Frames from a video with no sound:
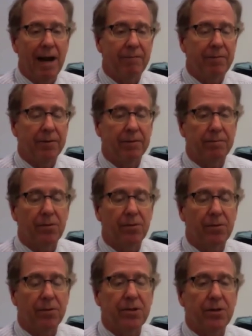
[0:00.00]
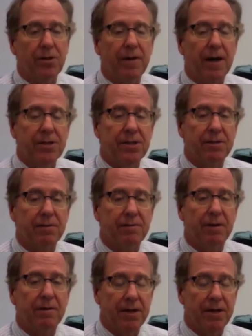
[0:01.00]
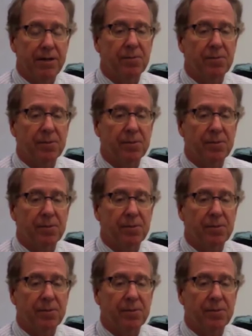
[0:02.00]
which have the traditional effects of